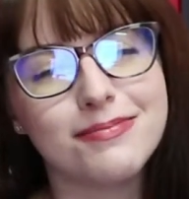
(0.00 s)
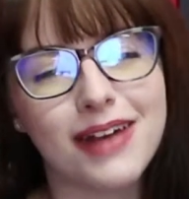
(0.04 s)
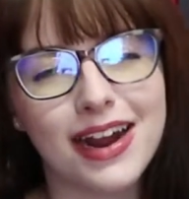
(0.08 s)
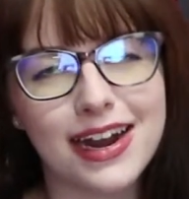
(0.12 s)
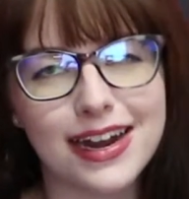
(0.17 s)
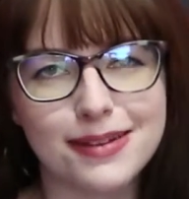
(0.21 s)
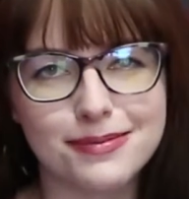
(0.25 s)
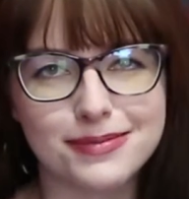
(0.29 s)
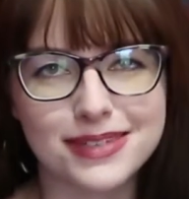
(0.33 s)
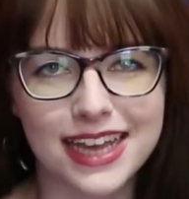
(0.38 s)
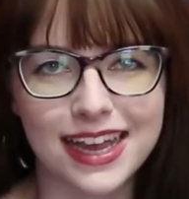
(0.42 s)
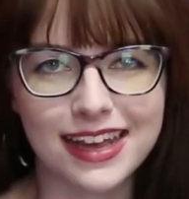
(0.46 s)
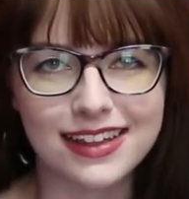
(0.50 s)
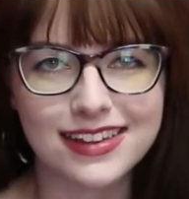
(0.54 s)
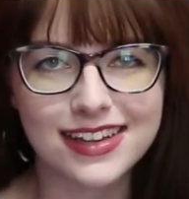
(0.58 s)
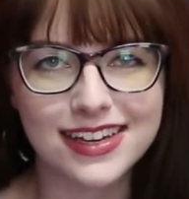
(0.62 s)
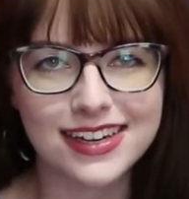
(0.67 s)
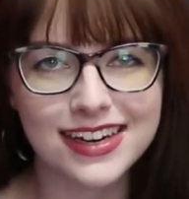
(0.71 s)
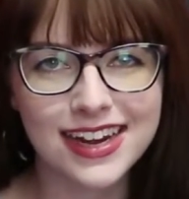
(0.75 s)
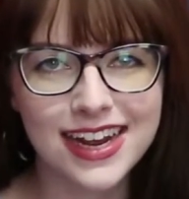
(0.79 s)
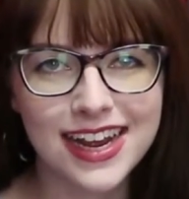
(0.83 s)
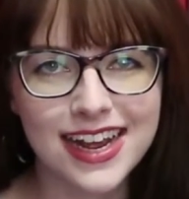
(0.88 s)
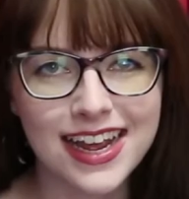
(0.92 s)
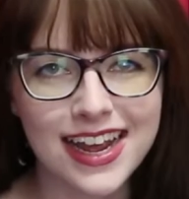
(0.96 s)
My name's
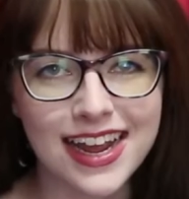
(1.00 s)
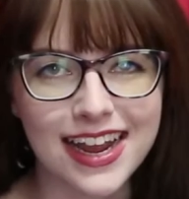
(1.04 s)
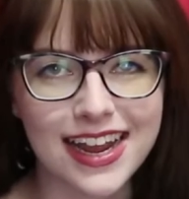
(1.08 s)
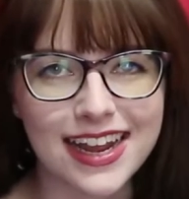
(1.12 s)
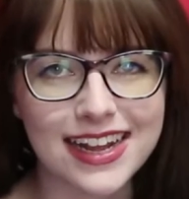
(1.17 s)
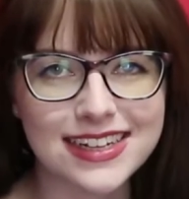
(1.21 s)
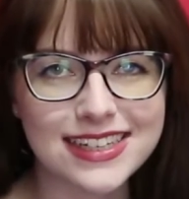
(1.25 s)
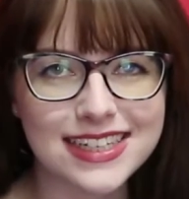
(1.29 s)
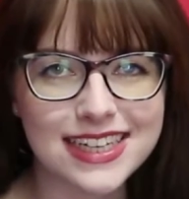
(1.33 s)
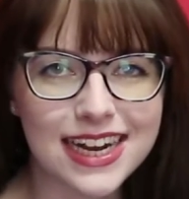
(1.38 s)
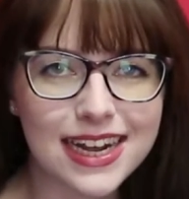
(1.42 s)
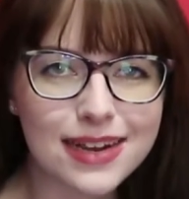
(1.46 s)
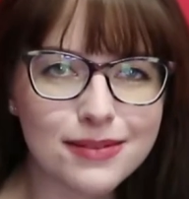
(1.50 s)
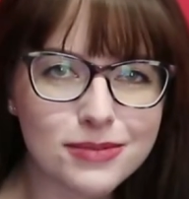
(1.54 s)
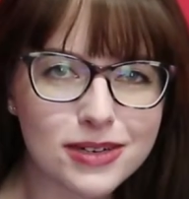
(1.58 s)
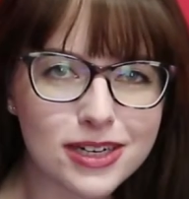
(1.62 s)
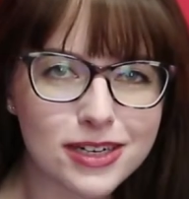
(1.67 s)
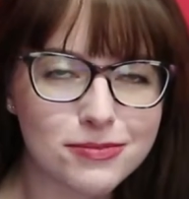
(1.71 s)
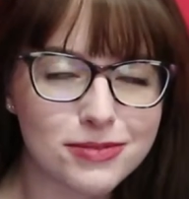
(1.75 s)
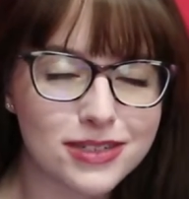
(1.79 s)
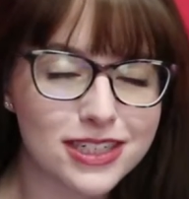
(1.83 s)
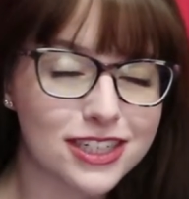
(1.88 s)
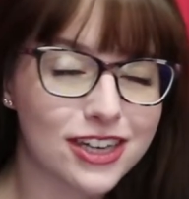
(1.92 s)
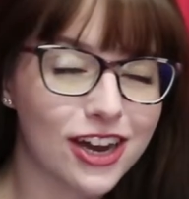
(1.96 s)
Caitlin, and today I'm
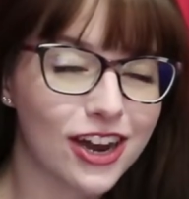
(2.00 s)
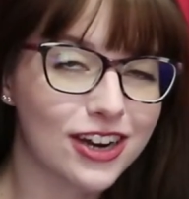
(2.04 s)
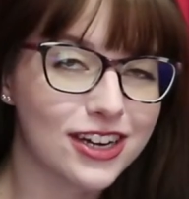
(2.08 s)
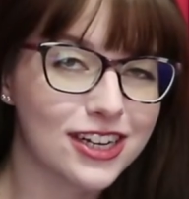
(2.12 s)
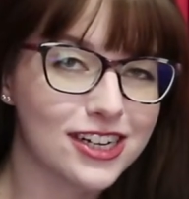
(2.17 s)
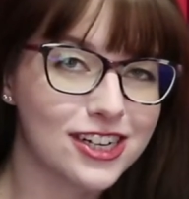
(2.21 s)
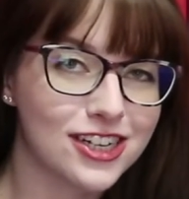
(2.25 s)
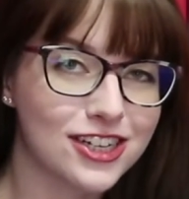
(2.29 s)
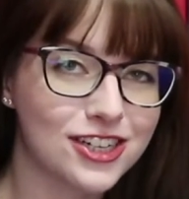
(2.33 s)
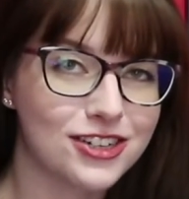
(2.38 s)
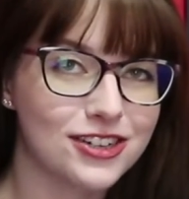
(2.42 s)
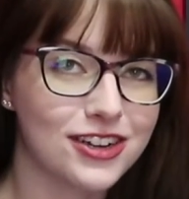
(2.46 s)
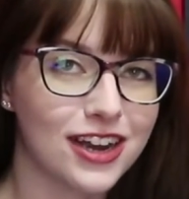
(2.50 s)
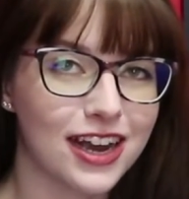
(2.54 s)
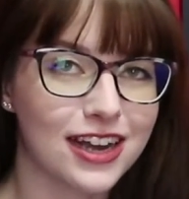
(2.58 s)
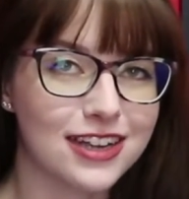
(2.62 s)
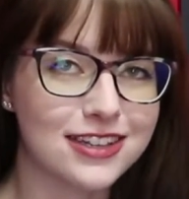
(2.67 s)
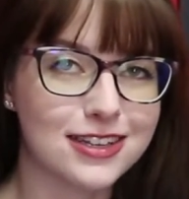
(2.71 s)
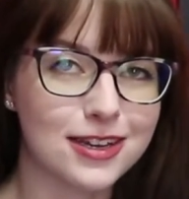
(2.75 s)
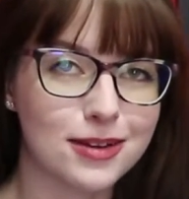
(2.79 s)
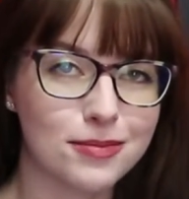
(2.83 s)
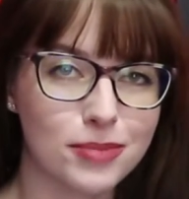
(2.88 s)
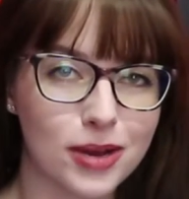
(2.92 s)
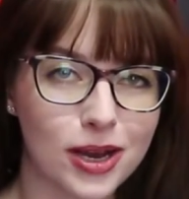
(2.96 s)
going to be talking to you
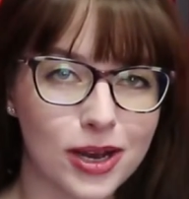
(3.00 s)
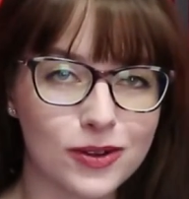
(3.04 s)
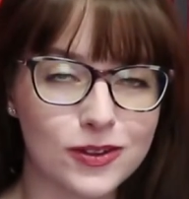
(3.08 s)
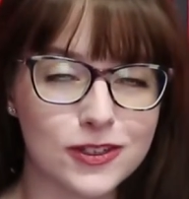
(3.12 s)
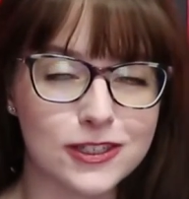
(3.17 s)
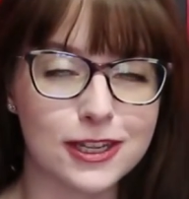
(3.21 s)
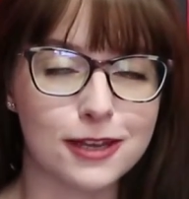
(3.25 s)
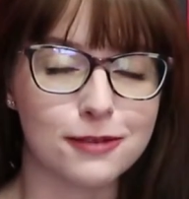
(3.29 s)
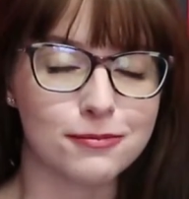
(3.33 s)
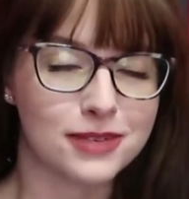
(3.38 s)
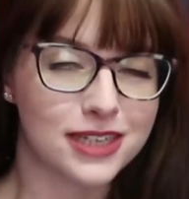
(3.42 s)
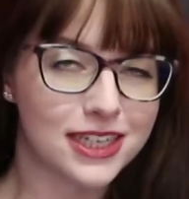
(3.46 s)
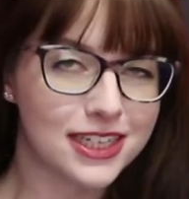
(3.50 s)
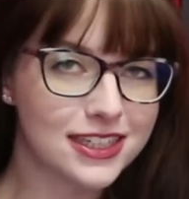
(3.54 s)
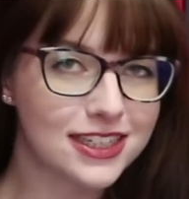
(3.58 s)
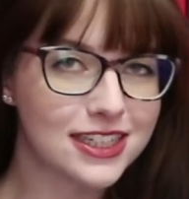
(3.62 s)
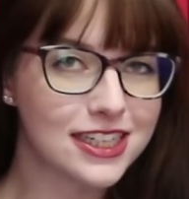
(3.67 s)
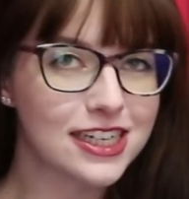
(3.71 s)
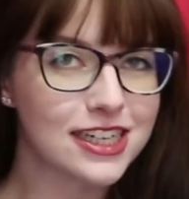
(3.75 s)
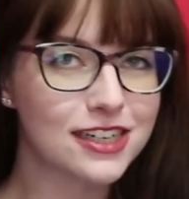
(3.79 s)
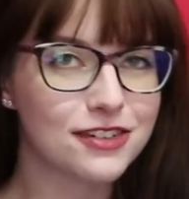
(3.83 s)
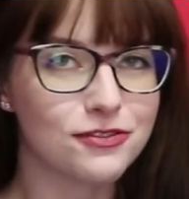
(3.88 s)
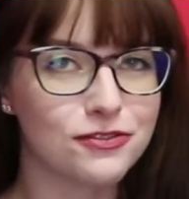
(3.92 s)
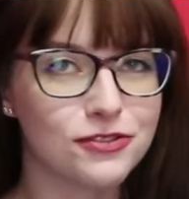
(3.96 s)
guys about some
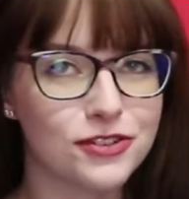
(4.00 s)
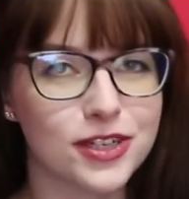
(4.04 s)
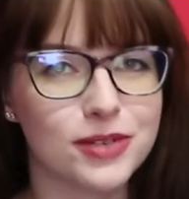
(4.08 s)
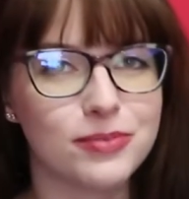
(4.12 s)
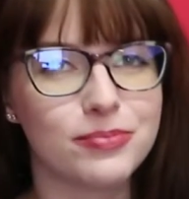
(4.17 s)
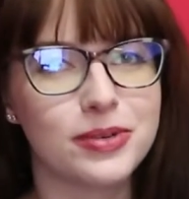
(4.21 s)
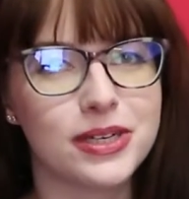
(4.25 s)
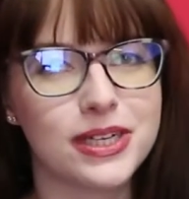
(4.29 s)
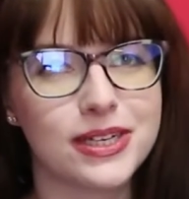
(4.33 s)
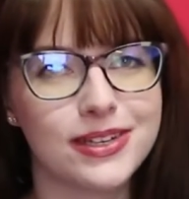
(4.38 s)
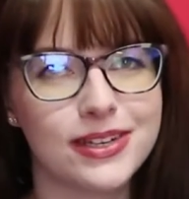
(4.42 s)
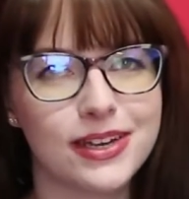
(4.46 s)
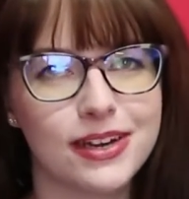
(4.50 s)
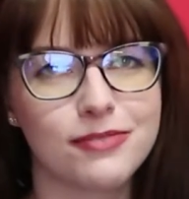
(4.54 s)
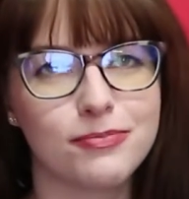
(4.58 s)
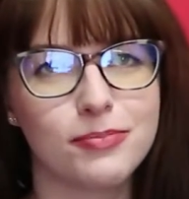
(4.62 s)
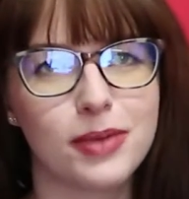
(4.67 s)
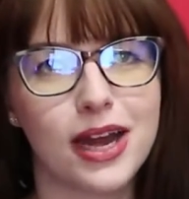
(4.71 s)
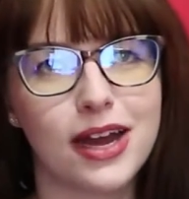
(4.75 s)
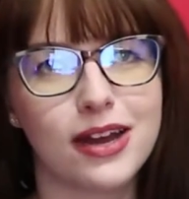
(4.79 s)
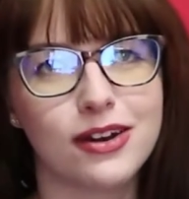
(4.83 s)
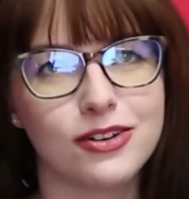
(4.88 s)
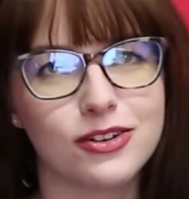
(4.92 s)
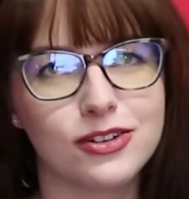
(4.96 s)
easy and free PDF
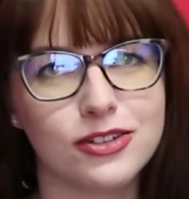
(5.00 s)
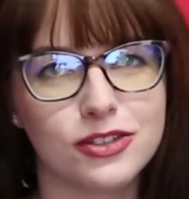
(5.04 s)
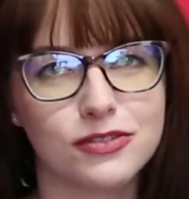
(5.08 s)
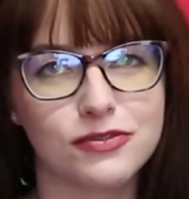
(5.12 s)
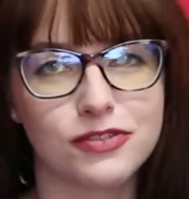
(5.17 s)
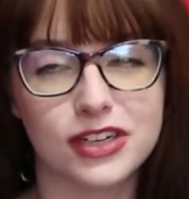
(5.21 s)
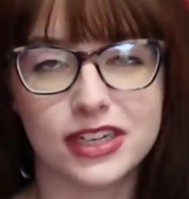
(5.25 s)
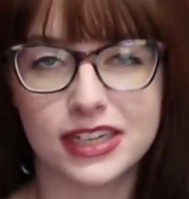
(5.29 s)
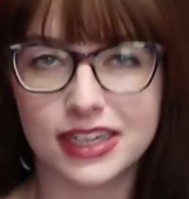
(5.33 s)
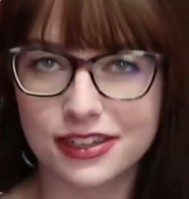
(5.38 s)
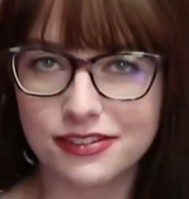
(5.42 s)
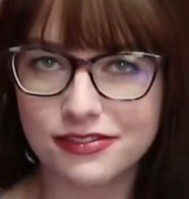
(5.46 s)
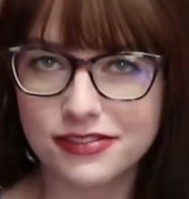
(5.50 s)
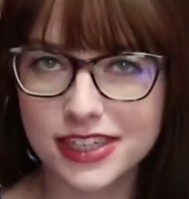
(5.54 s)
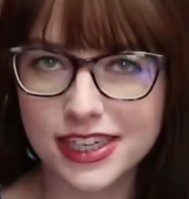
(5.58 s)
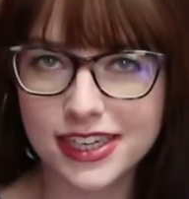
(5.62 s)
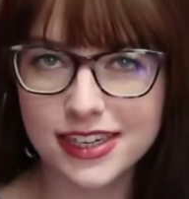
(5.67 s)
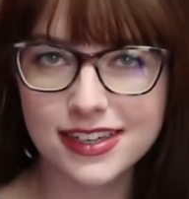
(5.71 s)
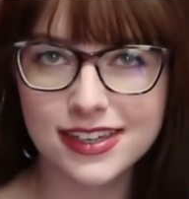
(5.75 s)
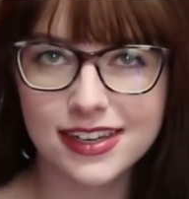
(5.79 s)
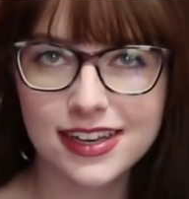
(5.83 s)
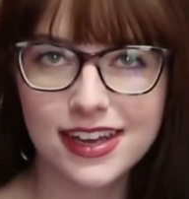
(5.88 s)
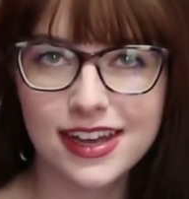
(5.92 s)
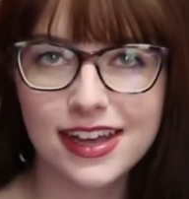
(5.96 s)
patterns for
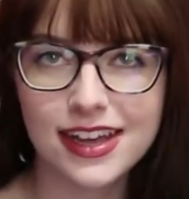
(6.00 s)
gifting.